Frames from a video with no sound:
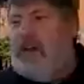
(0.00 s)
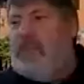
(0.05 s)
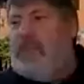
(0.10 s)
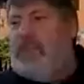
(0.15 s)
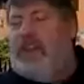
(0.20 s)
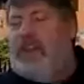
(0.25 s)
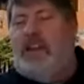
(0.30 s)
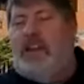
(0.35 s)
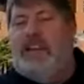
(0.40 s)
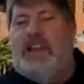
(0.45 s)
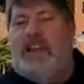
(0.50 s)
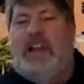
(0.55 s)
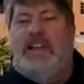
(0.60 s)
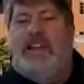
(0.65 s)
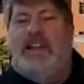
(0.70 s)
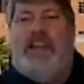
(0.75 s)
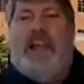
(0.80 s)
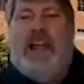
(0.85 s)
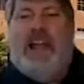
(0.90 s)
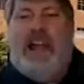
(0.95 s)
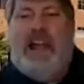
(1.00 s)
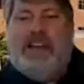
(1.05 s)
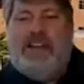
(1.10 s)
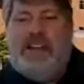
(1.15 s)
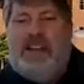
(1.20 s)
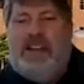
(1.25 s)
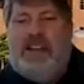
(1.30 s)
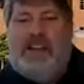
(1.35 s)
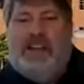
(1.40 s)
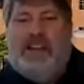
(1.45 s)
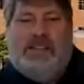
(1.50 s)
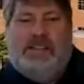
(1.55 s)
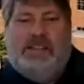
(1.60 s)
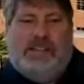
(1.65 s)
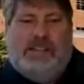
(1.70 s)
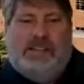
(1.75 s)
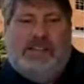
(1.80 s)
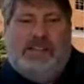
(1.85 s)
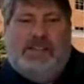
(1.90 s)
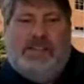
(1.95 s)
thing I'd like to add to
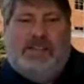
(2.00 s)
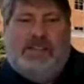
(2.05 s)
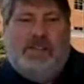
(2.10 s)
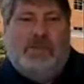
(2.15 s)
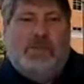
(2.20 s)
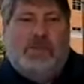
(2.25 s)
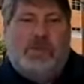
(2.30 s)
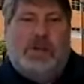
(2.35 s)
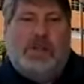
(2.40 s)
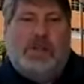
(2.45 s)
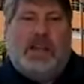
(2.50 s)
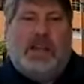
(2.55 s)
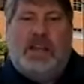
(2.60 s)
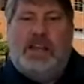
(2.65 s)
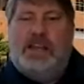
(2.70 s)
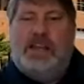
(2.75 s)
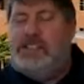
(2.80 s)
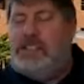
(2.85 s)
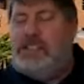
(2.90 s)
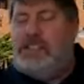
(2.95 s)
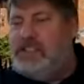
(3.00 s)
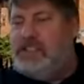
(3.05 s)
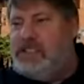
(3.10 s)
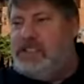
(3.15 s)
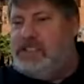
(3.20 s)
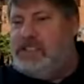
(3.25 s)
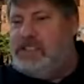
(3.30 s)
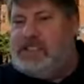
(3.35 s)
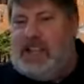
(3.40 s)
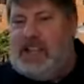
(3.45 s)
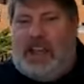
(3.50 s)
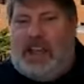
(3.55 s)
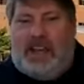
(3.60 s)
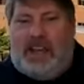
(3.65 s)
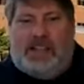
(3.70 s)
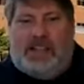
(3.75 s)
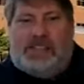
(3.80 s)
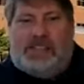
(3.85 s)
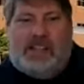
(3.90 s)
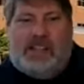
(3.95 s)
what kind of Jesse said
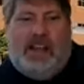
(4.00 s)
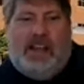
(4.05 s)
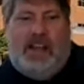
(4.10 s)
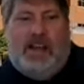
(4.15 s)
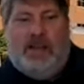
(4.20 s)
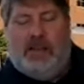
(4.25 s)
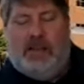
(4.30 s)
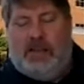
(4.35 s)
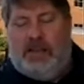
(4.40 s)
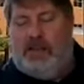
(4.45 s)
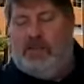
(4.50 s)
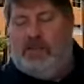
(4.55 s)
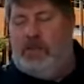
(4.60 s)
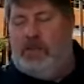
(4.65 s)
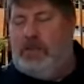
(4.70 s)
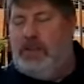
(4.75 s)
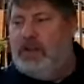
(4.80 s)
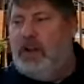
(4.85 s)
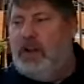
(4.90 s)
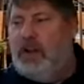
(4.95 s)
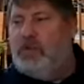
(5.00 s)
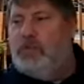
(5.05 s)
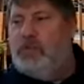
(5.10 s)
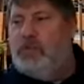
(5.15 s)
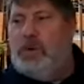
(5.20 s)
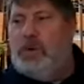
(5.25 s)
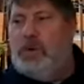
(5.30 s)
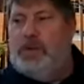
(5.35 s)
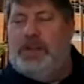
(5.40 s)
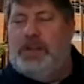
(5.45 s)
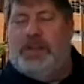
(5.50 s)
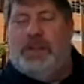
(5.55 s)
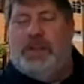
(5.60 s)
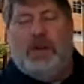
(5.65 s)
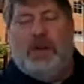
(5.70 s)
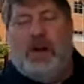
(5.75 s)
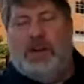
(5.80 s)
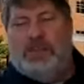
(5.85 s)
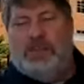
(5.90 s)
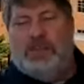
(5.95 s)
is when we go
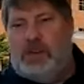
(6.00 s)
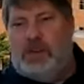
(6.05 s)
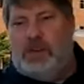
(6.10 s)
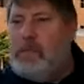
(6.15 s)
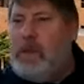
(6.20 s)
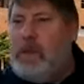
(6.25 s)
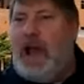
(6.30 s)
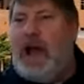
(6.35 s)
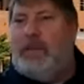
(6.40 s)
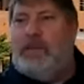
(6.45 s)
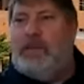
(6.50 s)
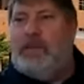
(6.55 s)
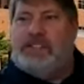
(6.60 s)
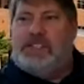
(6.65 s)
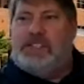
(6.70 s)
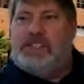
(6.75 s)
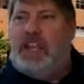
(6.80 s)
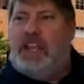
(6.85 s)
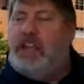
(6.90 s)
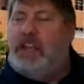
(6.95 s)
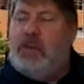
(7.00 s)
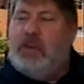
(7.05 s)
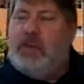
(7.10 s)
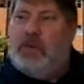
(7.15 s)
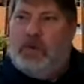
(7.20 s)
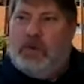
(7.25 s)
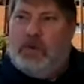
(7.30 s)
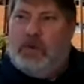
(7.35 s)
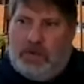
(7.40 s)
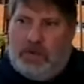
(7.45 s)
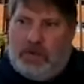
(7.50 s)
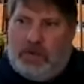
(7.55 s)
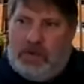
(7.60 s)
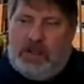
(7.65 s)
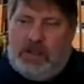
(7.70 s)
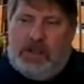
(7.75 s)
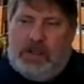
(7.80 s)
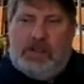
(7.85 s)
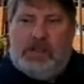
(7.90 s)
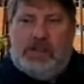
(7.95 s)
onto a map, let's say you
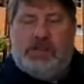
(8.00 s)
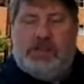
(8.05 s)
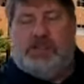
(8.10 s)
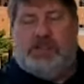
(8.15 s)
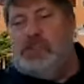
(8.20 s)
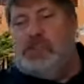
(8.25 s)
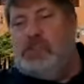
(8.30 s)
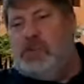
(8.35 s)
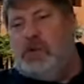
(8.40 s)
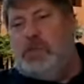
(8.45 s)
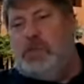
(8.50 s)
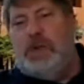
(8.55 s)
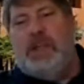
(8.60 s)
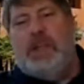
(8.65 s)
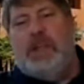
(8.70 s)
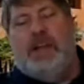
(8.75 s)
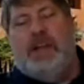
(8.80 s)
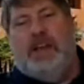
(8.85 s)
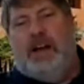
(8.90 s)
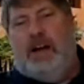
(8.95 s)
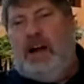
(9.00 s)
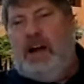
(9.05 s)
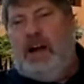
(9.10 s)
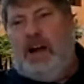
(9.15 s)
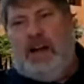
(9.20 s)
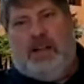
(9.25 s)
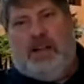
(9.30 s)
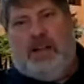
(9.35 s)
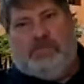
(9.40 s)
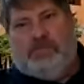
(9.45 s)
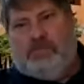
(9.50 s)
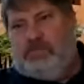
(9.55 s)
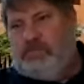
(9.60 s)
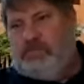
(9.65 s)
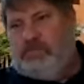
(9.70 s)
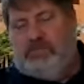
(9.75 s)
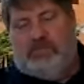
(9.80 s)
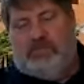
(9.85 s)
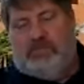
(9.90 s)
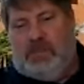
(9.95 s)
zoom in on
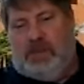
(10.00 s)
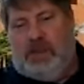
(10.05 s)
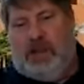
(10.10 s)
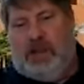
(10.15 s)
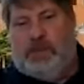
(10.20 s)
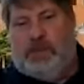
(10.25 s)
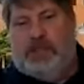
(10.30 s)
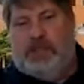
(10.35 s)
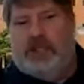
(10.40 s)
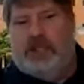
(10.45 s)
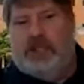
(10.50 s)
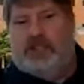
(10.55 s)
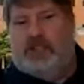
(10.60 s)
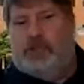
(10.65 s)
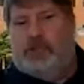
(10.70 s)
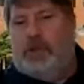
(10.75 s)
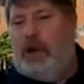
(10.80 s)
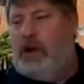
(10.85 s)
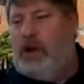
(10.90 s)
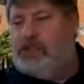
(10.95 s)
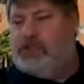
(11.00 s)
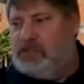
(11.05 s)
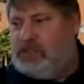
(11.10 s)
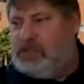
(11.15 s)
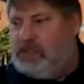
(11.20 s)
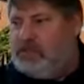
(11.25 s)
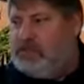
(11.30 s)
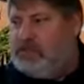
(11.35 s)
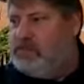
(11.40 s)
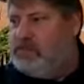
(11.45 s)
a particular parcel